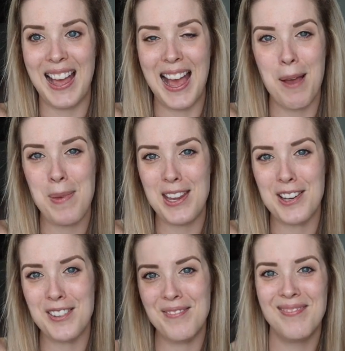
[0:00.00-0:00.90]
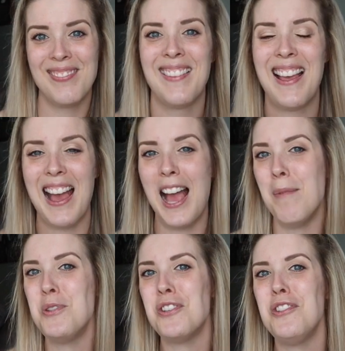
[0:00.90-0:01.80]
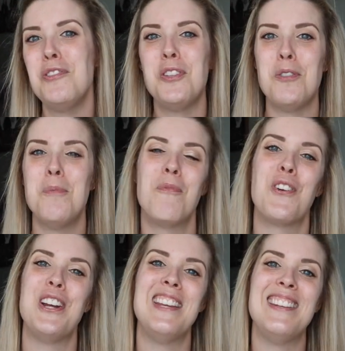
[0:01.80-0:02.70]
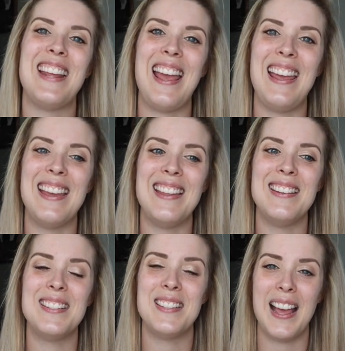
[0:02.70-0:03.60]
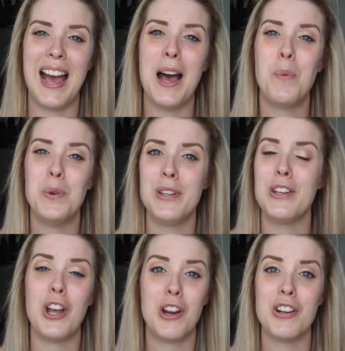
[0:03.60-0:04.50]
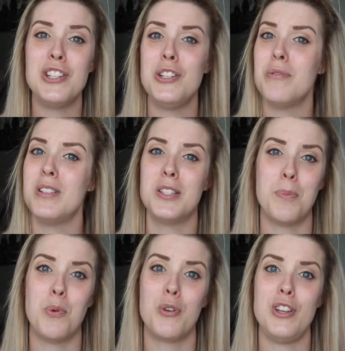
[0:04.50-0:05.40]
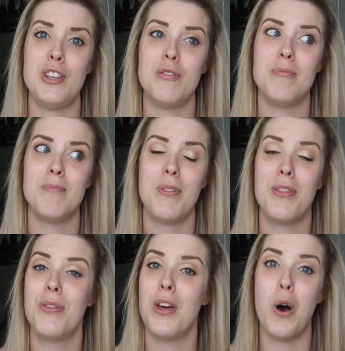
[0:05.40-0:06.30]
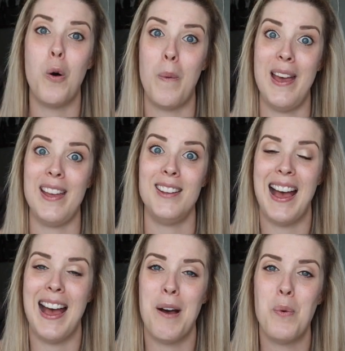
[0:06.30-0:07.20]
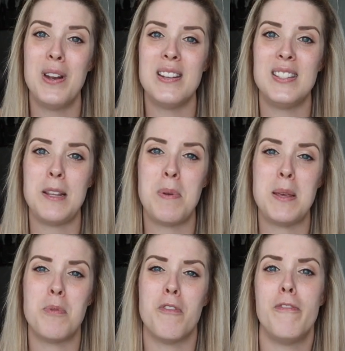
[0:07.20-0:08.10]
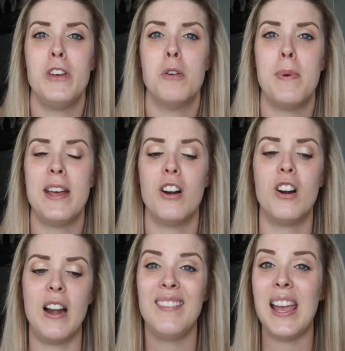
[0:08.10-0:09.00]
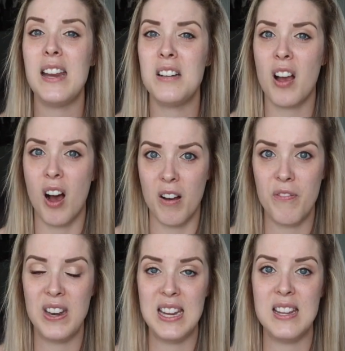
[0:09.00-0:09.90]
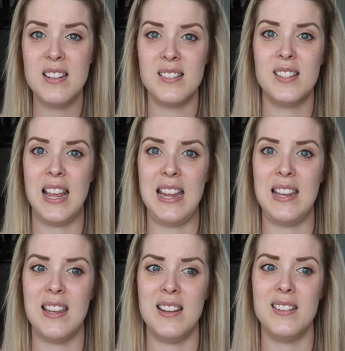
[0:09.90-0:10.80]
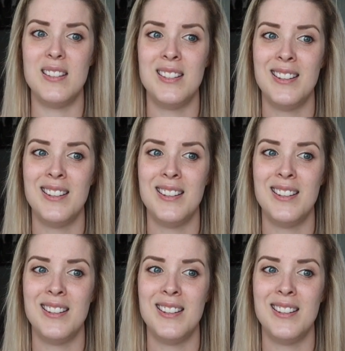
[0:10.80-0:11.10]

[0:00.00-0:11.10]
I'm here. I'm your YouTube friend, and I will encourage you and support you the whole way. I want to see people feel better, gain confidence, and